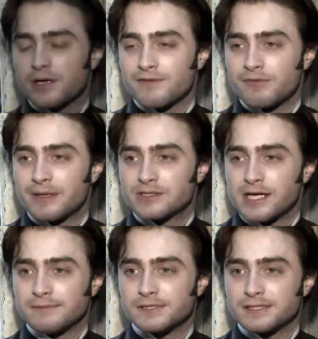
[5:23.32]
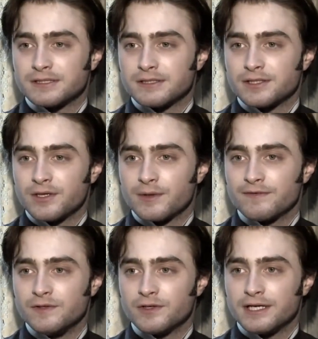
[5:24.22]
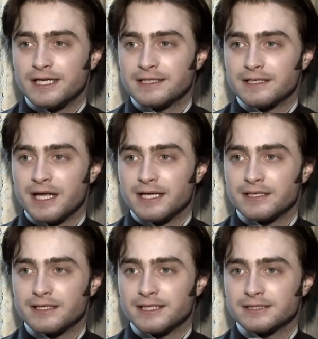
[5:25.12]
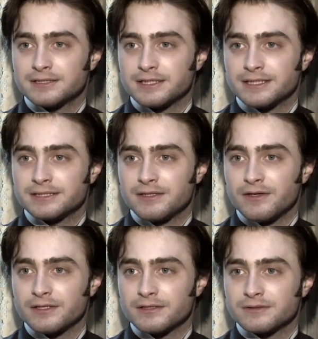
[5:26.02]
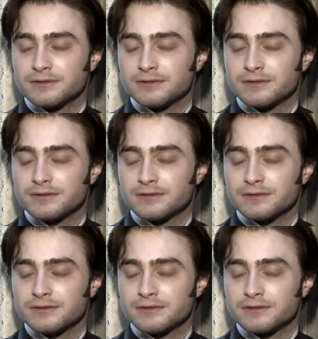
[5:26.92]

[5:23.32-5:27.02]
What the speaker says: I love about James is that, you know, if you look at Eden Lake, it's like